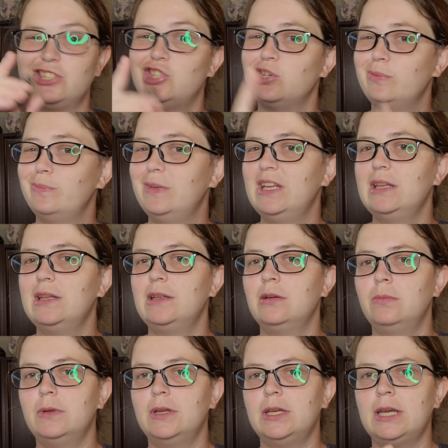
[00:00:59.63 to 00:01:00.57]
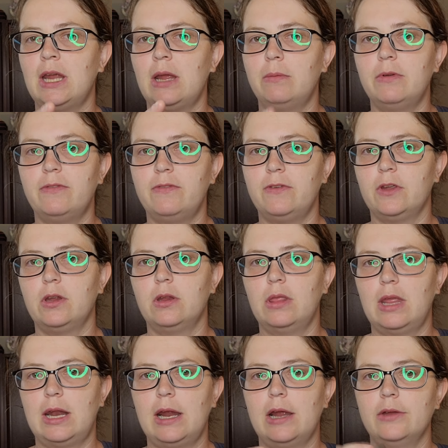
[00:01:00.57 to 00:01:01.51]
Took me a little bit of time to figure
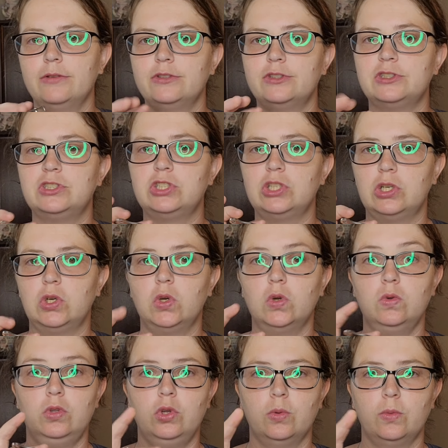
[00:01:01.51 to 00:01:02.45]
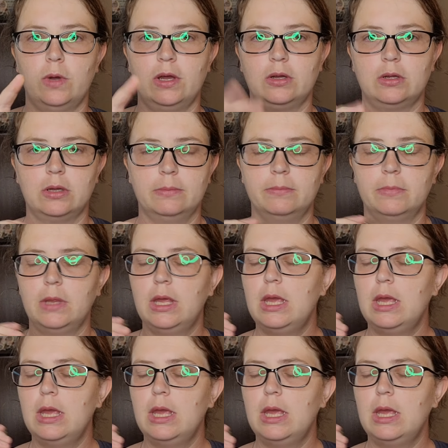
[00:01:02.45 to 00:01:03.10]
that out, so you're welcome.